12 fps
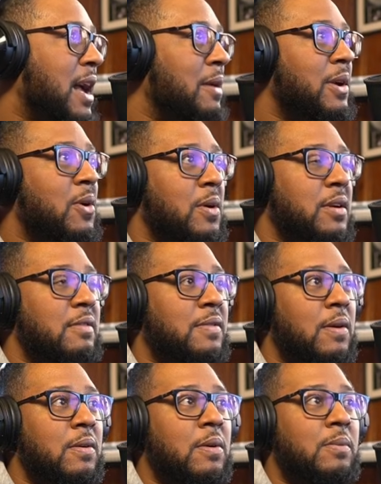I recorded a
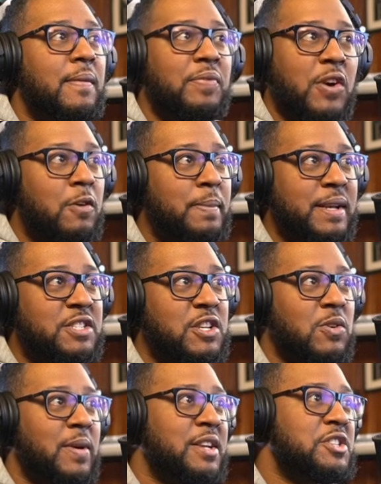vocal with no pitch
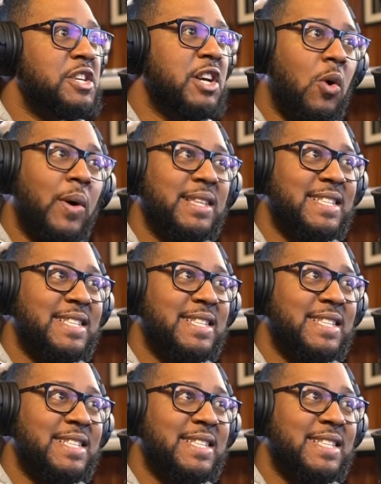correction going